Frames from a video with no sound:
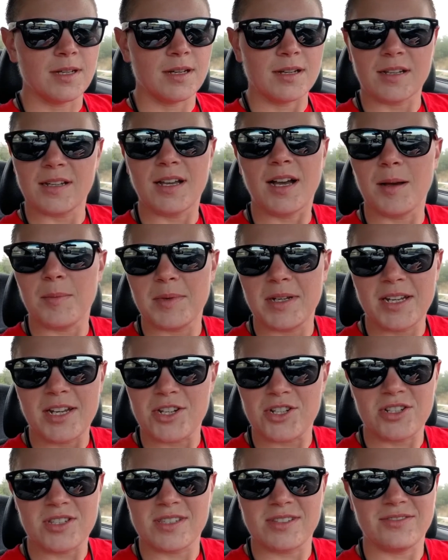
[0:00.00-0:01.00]

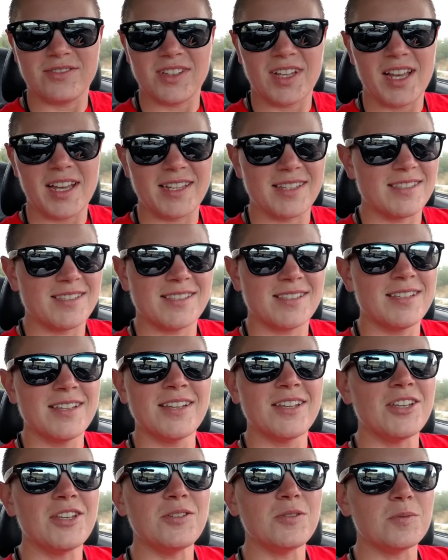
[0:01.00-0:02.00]
combinations of lines.
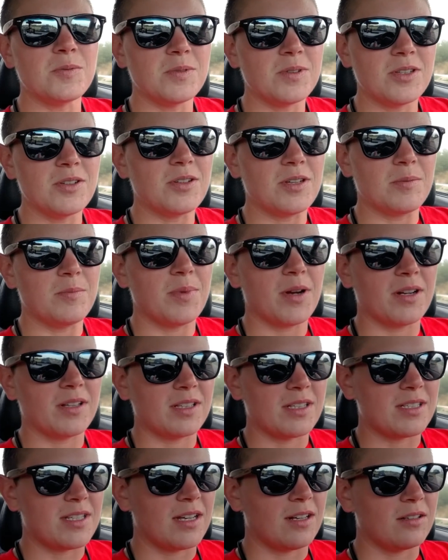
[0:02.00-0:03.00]
You can barely
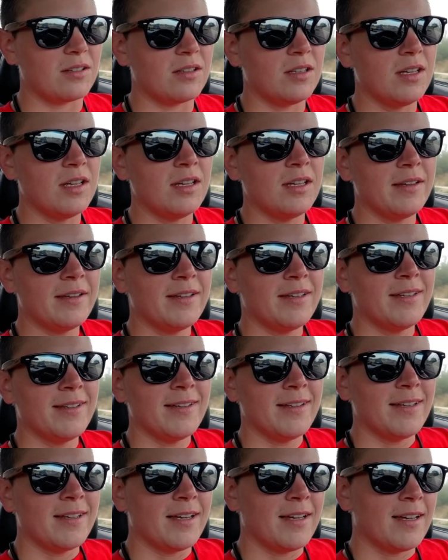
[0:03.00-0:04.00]
tell.
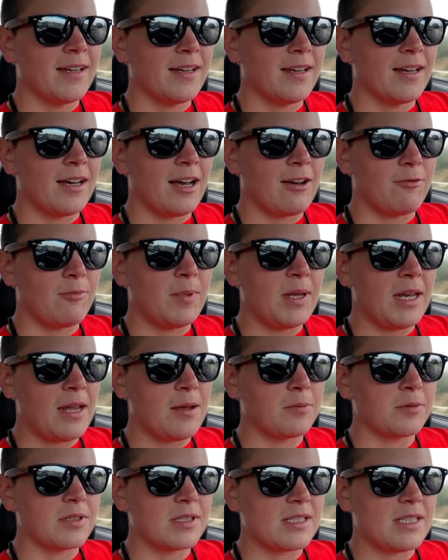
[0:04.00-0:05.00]
I've been
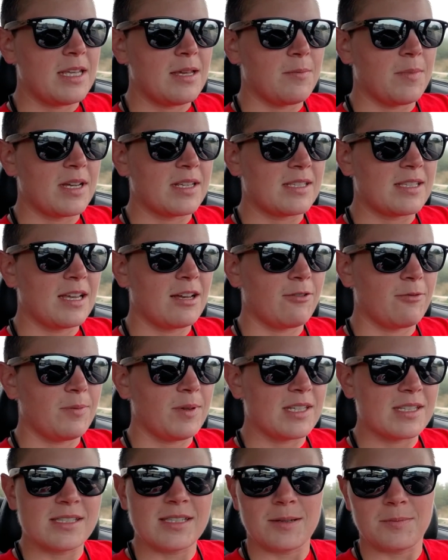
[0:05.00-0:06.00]
able to see it myself
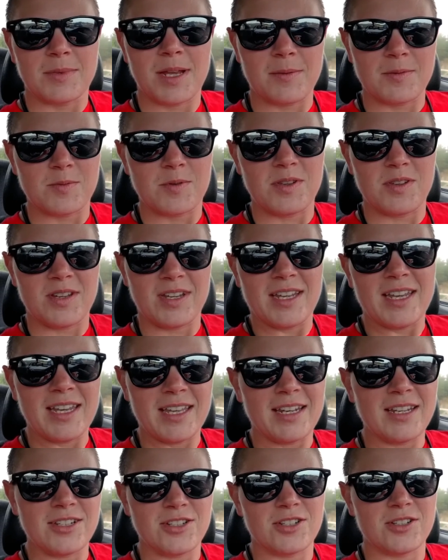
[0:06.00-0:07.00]
because sometimes when you
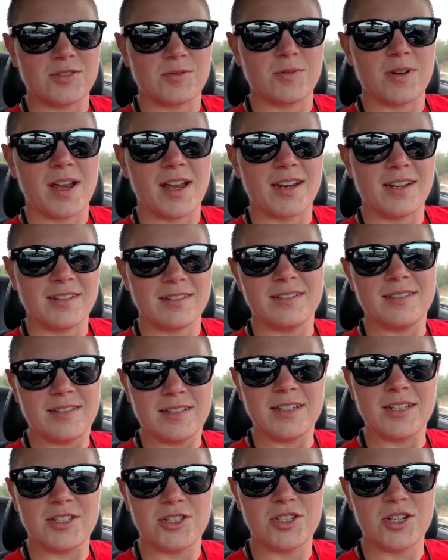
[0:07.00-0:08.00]
hit it just right,
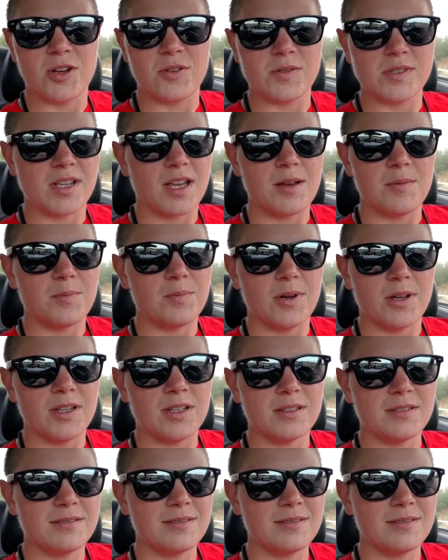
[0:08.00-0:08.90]
it shows up, but